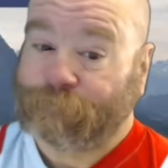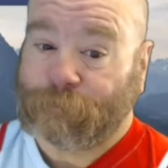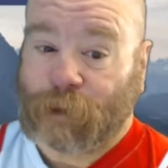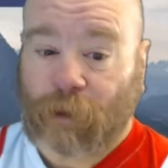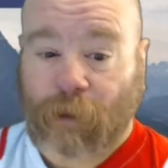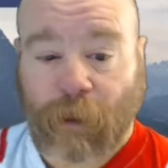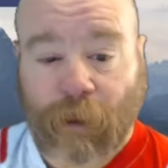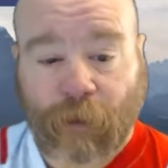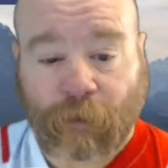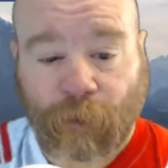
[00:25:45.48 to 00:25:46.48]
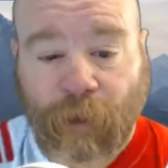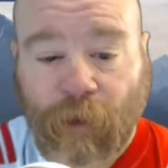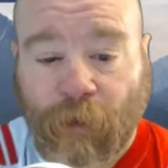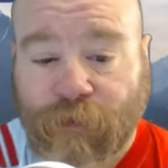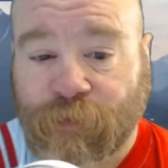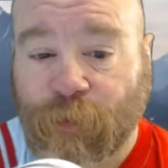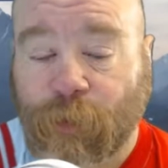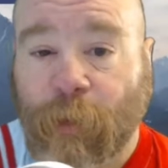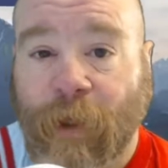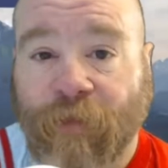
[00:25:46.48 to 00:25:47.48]
All right, 3-0, tuna
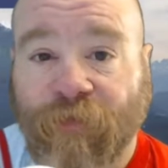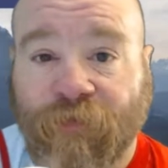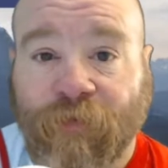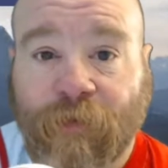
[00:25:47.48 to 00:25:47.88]
wins.